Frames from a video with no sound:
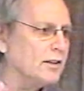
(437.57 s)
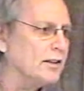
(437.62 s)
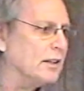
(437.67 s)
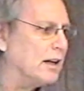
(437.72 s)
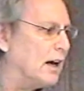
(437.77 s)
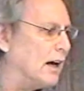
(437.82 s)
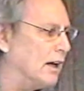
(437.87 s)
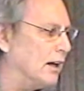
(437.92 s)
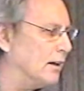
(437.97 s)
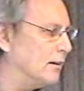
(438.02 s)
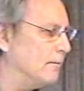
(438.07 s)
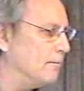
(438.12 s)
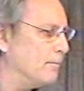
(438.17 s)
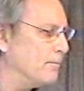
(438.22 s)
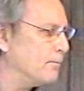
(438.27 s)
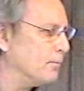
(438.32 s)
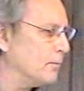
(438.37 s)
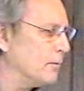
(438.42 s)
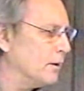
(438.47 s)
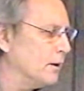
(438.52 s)
and diet.
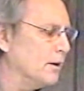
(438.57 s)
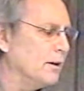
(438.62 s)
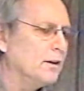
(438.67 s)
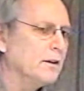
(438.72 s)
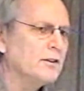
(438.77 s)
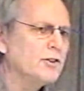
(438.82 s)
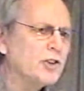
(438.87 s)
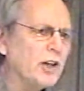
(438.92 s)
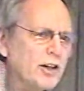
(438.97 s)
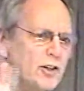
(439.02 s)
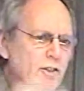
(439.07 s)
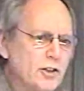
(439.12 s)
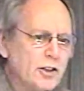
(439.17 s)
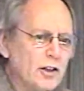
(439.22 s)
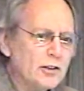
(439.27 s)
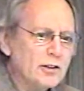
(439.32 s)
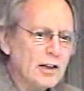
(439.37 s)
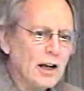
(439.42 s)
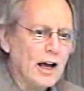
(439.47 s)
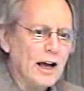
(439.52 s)
Changing
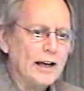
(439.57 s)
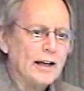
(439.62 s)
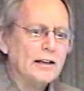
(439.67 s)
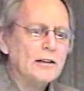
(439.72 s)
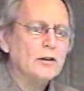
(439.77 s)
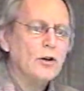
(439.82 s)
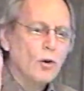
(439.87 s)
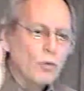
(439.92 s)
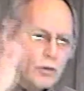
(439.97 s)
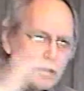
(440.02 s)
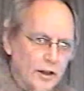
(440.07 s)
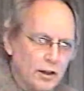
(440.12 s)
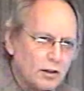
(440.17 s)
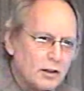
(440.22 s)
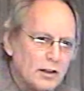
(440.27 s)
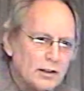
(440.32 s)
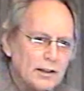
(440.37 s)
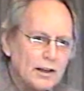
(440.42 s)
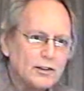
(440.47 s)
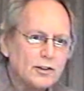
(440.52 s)
your diet, lowering
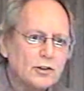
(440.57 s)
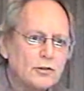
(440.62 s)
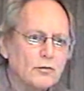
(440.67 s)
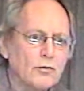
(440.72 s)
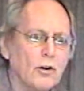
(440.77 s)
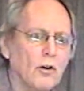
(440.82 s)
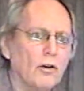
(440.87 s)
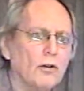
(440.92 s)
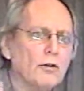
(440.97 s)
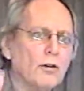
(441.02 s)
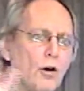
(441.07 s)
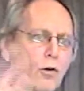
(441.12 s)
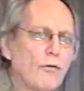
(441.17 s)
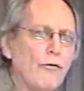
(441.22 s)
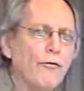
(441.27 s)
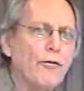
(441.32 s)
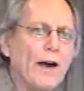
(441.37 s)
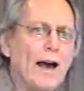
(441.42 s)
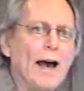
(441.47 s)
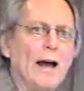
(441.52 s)
your cholesterol, low
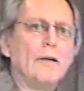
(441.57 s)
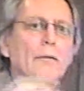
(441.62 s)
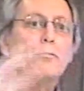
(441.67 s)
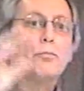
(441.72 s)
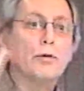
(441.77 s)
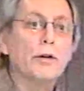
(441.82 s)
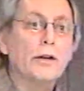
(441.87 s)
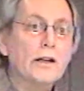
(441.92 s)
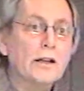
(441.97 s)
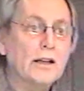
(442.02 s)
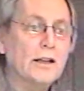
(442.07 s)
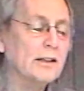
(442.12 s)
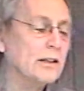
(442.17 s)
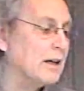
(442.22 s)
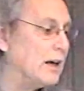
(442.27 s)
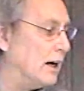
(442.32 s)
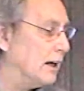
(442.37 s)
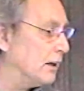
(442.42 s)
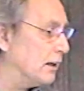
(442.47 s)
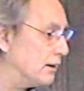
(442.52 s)
fat, Pritikin
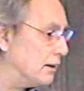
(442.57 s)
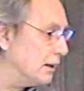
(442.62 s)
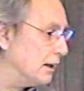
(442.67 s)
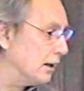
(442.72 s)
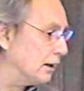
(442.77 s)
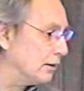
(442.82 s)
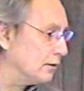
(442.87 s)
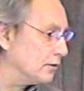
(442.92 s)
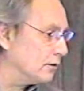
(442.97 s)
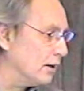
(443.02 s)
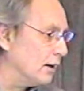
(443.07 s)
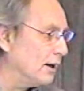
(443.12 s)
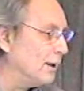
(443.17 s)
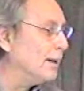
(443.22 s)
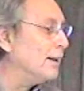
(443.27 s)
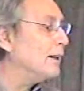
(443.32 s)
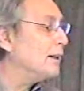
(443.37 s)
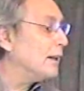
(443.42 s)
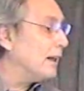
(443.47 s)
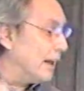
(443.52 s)
kind of things,
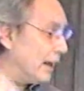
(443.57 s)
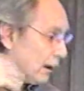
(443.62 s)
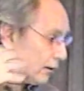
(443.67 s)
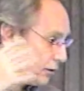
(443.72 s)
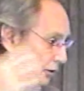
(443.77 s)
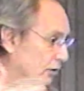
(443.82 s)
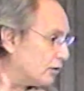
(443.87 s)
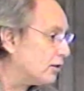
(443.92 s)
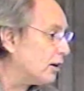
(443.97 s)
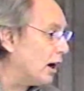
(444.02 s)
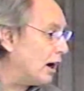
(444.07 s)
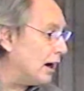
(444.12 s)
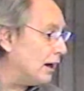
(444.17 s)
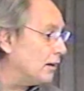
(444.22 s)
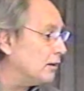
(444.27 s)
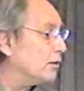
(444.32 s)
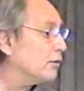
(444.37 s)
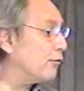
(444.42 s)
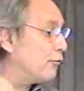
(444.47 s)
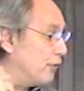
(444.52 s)

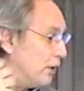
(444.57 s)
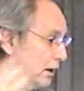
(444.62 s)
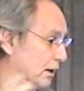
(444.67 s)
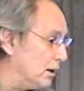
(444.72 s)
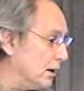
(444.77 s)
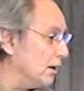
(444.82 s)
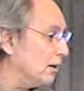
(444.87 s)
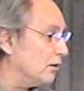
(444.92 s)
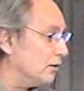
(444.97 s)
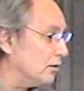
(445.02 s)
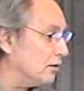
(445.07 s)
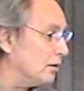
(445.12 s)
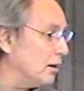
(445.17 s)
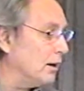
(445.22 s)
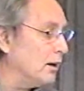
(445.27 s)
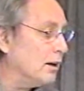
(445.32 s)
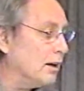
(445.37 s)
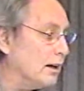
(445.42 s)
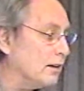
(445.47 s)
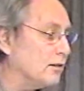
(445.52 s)
exercise, fitness,
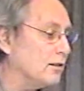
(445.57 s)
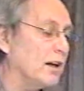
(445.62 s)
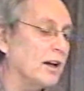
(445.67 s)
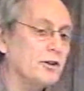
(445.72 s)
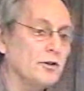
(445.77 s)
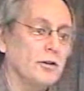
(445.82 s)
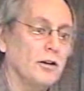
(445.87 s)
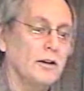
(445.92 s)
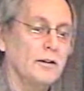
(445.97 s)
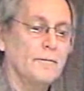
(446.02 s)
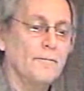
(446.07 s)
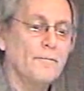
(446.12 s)
etc.